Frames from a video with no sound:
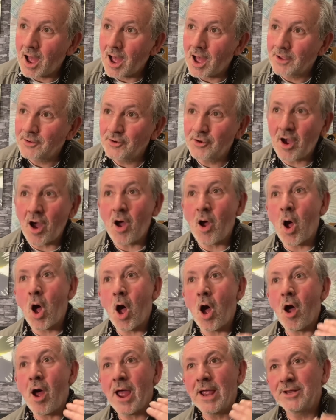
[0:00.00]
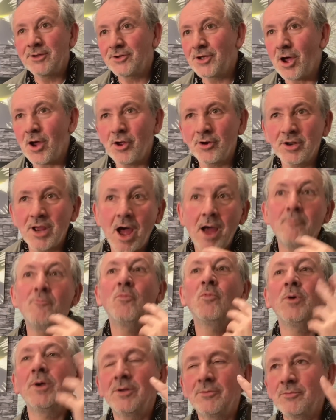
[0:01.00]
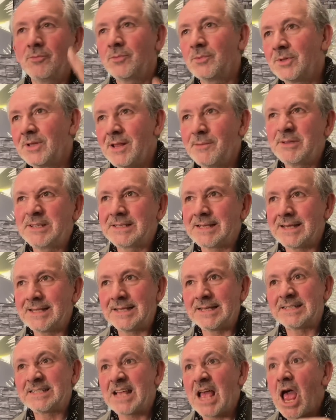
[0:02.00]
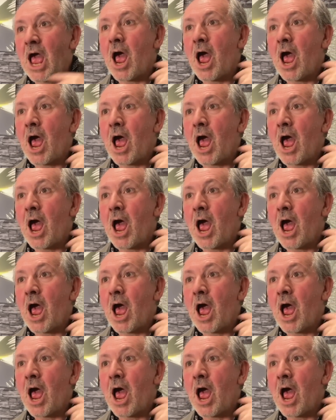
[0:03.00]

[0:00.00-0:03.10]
you can't hide, well, let me say this.